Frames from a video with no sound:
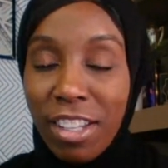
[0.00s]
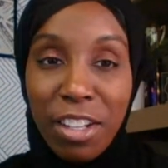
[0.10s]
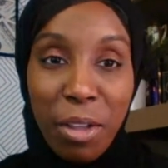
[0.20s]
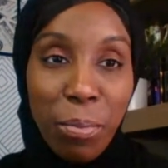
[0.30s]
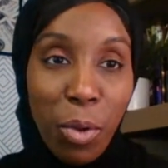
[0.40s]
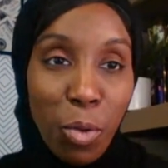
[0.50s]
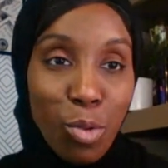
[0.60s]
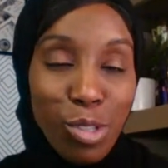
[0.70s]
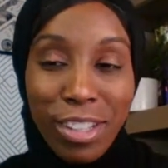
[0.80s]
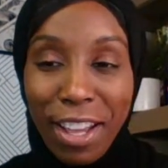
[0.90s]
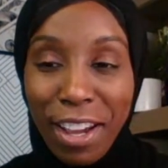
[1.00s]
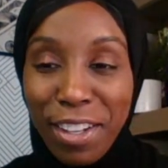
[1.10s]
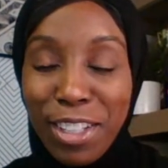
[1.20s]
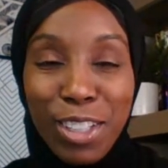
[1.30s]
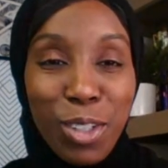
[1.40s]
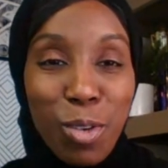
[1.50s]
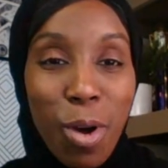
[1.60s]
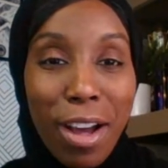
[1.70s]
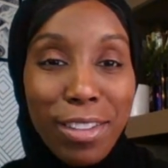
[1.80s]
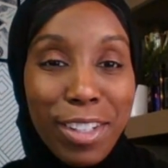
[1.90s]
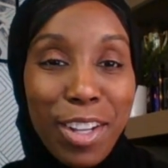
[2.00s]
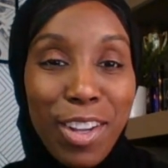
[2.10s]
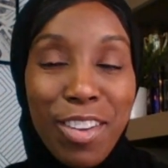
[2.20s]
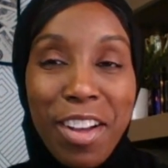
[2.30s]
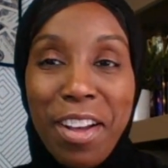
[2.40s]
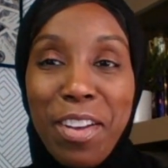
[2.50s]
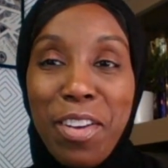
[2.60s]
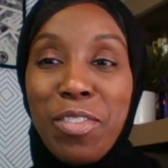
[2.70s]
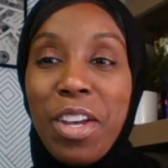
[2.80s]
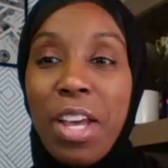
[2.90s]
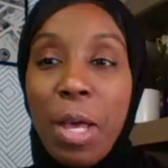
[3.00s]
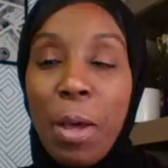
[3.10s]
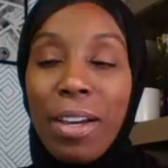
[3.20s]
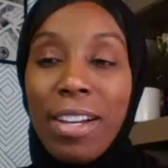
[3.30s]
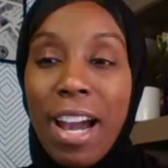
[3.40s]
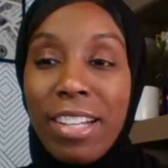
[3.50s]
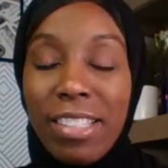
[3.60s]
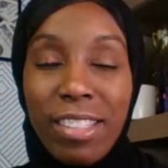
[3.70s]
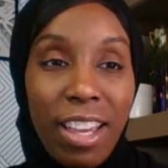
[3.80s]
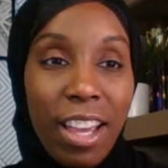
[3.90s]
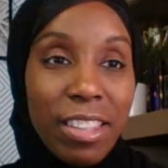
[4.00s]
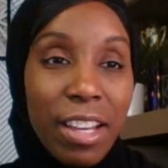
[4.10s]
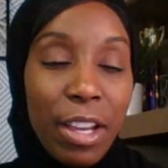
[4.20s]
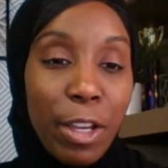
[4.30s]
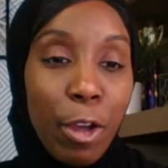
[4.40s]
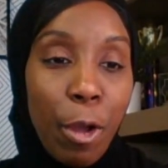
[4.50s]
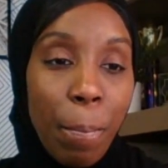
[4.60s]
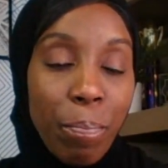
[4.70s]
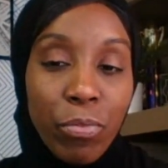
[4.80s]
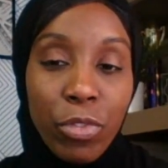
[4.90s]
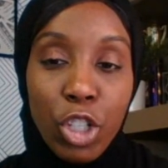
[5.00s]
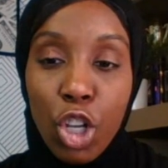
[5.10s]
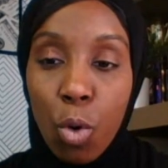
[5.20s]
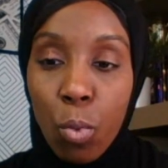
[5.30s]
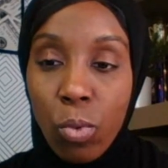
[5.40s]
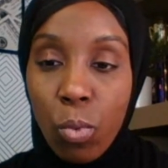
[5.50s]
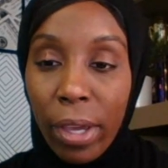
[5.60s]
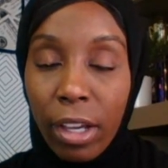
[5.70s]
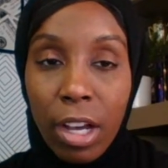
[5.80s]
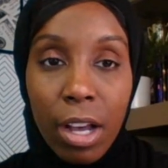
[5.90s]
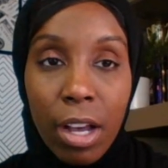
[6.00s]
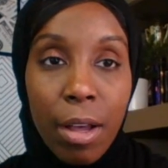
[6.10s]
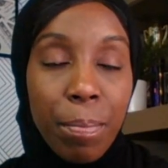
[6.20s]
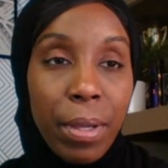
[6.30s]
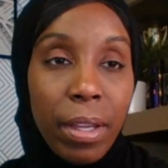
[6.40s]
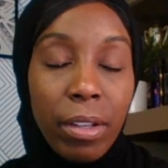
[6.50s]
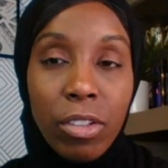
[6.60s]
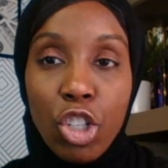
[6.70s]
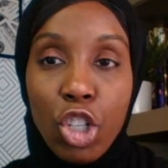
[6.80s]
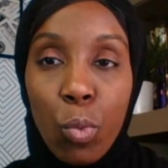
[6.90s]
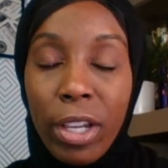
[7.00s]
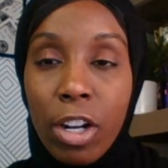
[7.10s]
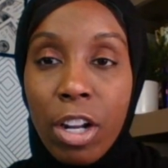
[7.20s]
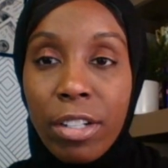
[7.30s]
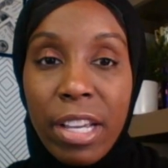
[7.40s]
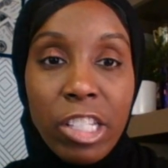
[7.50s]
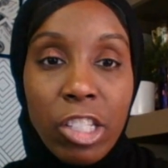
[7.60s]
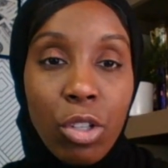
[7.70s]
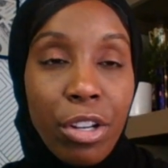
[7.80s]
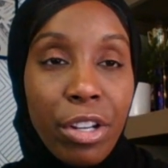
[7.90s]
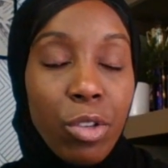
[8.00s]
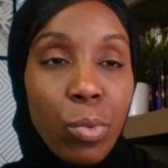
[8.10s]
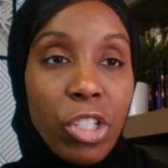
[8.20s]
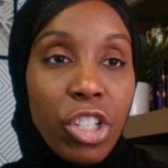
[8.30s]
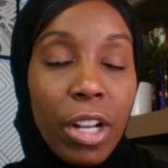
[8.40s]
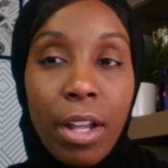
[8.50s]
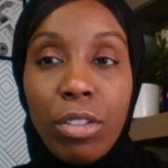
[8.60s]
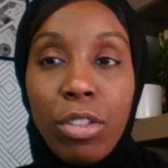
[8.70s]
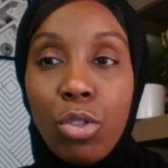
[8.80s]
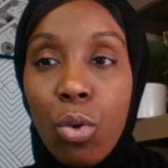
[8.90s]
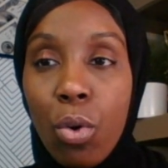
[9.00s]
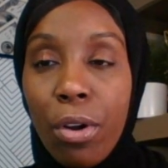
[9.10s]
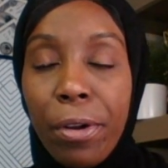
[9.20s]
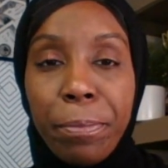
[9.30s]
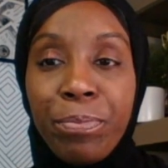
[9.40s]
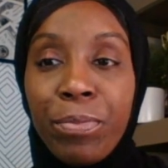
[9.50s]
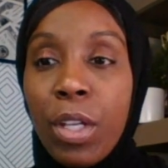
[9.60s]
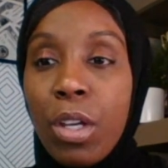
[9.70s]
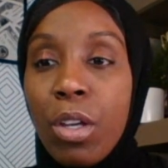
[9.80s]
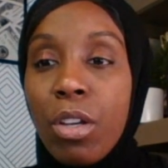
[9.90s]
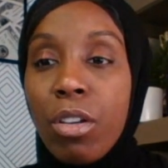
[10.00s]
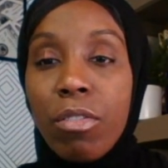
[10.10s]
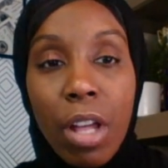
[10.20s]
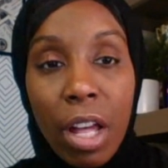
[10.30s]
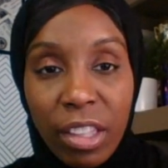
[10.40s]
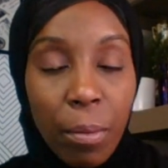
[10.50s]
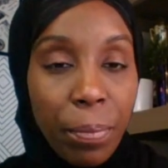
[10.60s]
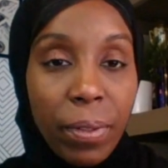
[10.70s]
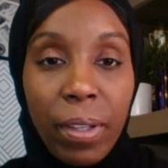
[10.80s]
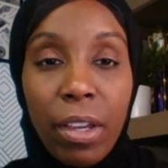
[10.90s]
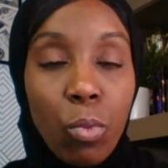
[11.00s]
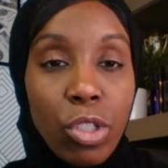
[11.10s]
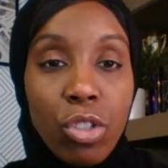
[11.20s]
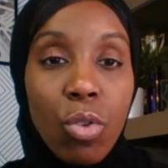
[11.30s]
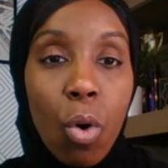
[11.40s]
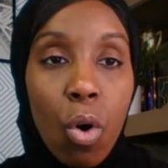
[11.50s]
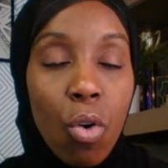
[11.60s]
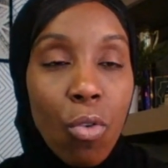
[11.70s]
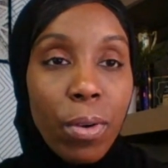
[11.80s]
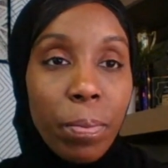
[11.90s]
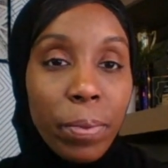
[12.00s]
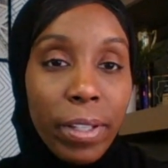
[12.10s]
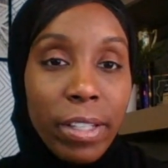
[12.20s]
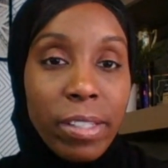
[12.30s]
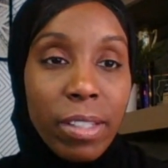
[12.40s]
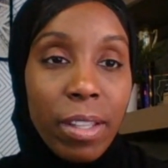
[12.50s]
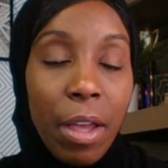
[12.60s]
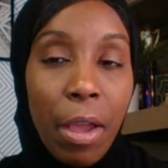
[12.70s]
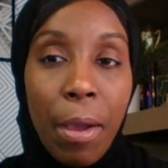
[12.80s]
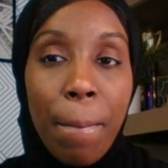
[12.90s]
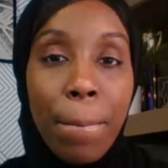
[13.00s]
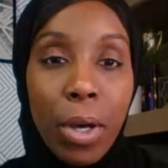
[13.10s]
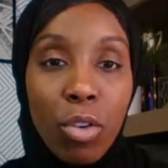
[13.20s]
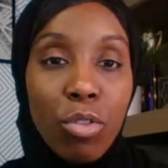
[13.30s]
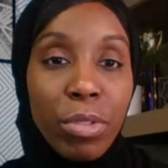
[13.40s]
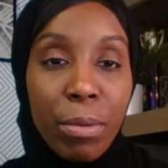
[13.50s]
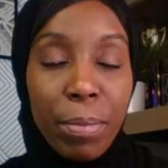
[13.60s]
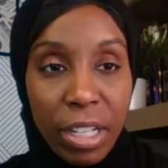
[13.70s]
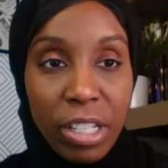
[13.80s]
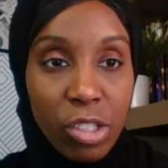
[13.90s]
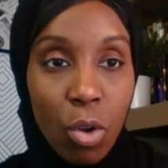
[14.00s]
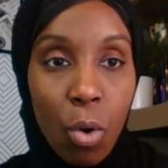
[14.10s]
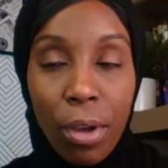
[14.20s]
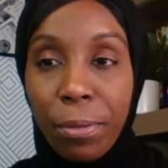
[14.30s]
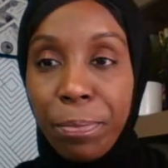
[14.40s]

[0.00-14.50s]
seen a post like a little while ago of a guy saying like, you know, we wake up and, you know, we get our day started. We get out the door. Nothing planned. We just all over the place. And boom, your money is gone.